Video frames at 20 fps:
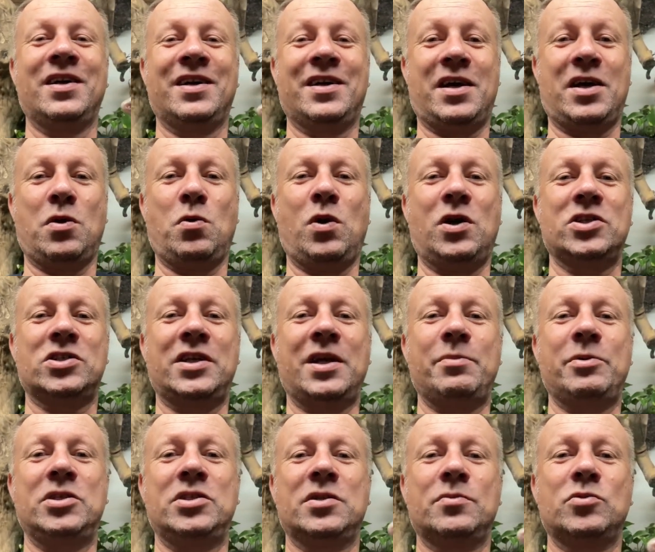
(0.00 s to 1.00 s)
quite snappy
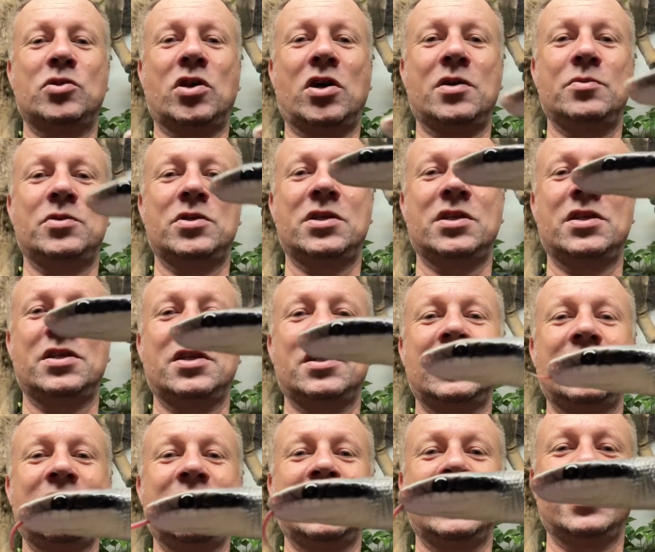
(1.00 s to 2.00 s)
sometimes.
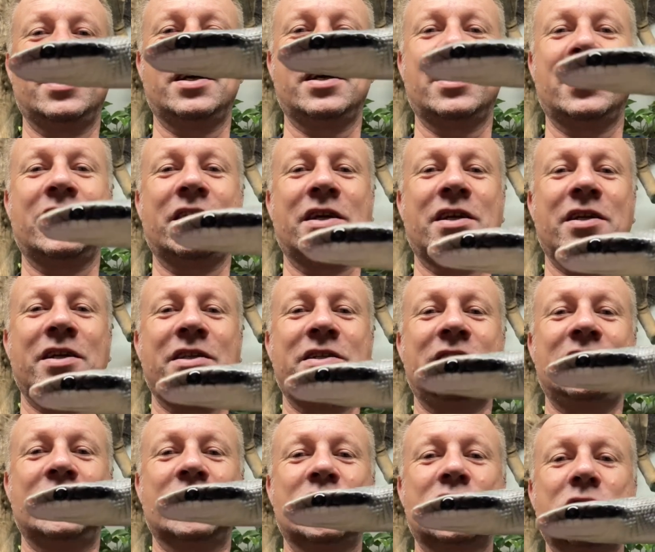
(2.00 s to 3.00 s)
This is
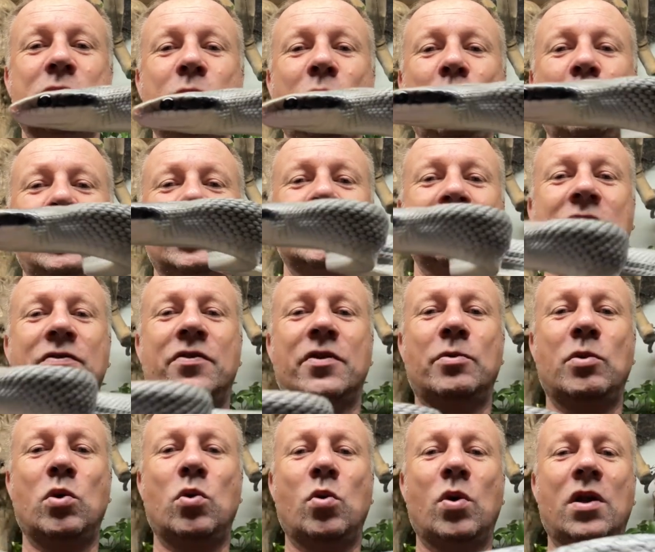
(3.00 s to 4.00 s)
the smallest of them
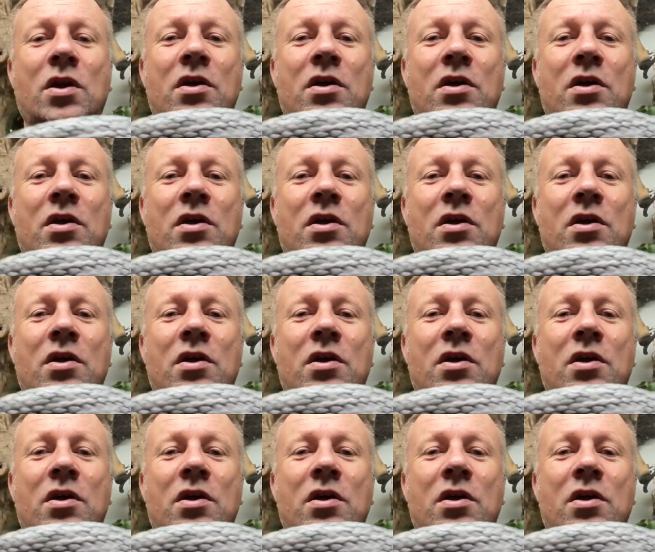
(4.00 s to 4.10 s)
all.